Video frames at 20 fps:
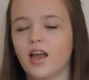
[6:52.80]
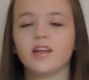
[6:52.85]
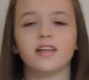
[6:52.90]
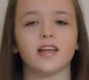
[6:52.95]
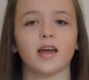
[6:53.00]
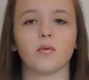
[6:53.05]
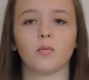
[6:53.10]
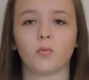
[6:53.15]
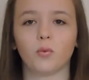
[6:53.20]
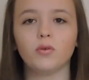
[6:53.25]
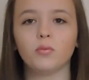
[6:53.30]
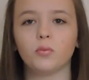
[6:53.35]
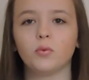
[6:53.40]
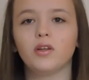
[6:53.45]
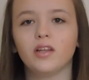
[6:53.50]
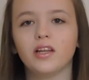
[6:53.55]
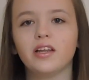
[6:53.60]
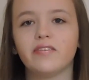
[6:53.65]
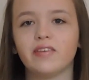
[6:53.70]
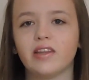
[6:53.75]
Yeah,
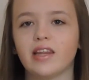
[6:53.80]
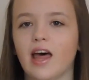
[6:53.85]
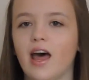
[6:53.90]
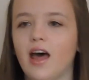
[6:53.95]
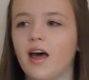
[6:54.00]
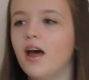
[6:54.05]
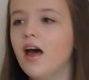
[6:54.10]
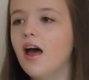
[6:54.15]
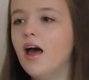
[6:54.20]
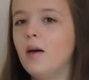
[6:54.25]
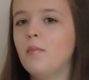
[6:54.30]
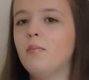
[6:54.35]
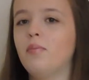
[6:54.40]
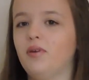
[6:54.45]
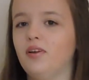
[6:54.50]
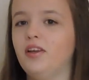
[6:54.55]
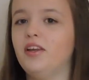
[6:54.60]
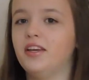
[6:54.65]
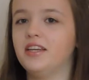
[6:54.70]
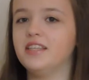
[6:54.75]
we'll leave it there.
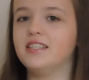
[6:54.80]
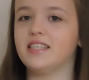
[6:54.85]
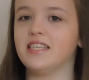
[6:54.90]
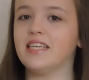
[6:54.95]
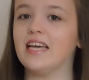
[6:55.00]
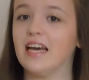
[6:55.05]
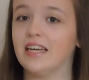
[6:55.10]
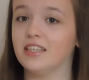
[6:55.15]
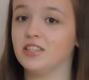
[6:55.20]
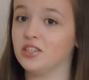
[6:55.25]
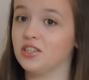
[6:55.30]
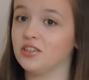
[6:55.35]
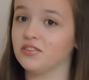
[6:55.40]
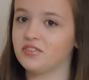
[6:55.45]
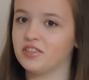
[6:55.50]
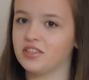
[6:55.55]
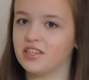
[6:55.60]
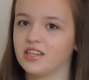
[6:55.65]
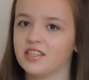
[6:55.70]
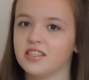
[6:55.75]
But you can see, I just love
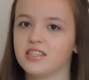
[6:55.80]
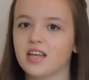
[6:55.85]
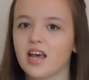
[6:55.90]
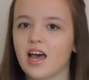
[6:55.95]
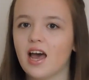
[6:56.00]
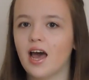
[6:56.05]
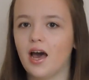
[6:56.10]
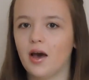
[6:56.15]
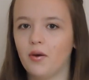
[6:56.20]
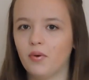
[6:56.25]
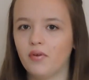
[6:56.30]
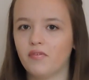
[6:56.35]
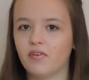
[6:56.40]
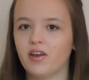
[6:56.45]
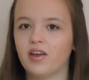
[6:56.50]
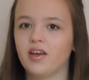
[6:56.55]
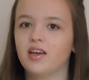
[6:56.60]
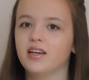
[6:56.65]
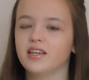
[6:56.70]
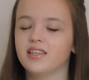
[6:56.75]
to dance.
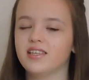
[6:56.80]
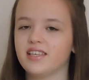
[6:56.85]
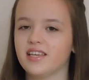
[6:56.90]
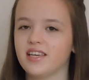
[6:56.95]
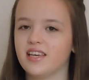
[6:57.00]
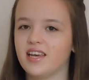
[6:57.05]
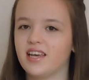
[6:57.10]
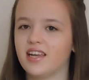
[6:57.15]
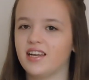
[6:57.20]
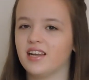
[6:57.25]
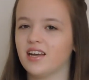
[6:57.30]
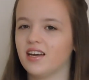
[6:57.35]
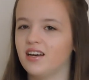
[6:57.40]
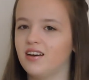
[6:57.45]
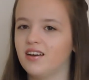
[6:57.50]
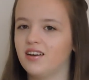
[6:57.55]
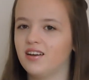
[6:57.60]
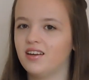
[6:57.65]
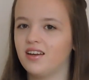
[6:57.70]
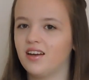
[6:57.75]
However, singing,
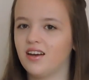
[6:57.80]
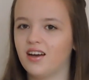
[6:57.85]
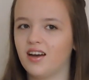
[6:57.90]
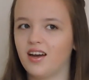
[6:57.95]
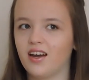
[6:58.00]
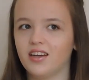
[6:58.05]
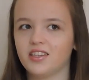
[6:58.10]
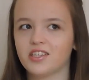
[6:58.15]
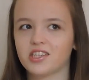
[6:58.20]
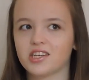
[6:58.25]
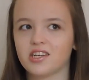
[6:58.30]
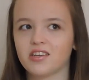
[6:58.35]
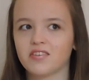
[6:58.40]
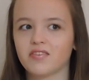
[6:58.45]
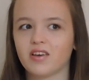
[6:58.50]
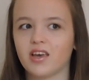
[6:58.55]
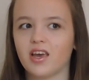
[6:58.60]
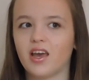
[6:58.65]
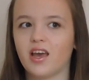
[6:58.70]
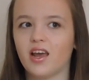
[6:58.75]
I just
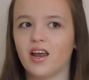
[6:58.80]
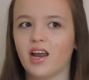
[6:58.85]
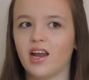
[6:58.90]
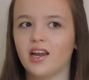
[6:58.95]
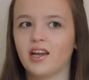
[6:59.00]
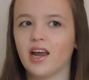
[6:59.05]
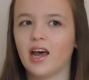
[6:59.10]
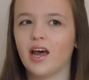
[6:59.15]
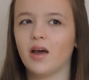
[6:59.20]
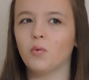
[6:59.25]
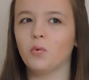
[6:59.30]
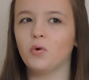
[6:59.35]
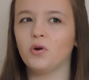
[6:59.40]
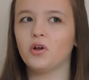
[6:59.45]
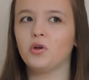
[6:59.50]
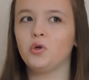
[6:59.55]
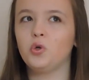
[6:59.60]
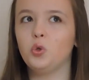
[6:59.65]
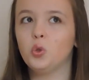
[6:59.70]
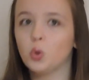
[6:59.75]
love it, and I would
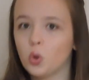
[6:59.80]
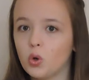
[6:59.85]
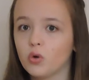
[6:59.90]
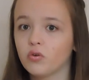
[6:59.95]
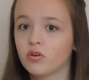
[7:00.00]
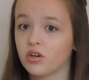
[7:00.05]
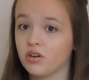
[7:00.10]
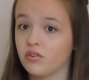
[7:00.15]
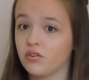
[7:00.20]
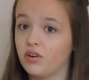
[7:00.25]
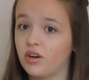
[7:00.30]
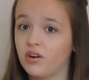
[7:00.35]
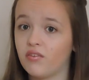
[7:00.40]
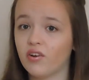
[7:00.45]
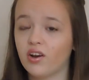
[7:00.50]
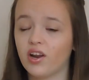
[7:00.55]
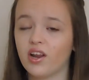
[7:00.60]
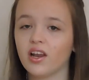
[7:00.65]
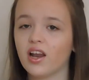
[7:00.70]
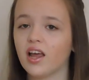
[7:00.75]
adore a career
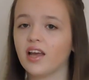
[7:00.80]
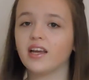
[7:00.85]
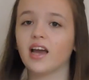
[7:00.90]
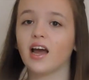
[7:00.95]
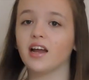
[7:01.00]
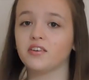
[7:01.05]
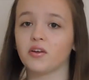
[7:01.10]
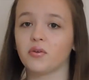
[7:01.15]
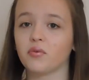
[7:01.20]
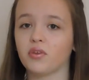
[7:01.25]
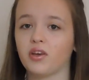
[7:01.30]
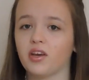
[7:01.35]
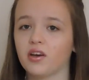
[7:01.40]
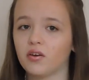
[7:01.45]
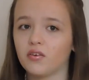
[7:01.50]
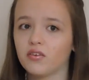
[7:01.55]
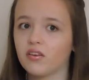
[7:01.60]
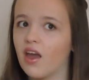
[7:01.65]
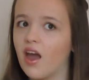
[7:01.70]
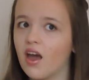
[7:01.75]
in it. Like, I don't think
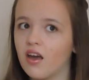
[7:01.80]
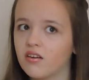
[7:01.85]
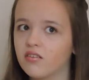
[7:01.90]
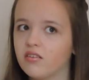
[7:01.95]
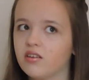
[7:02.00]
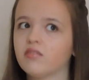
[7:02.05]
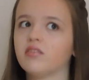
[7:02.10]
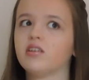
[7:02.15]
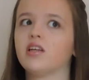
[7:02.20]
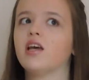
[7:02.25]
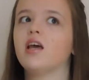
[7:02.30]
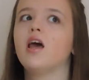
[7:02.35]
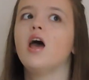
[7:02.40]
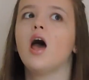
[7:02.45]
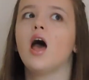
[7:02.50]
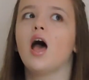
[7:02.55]
I'll get a career in it.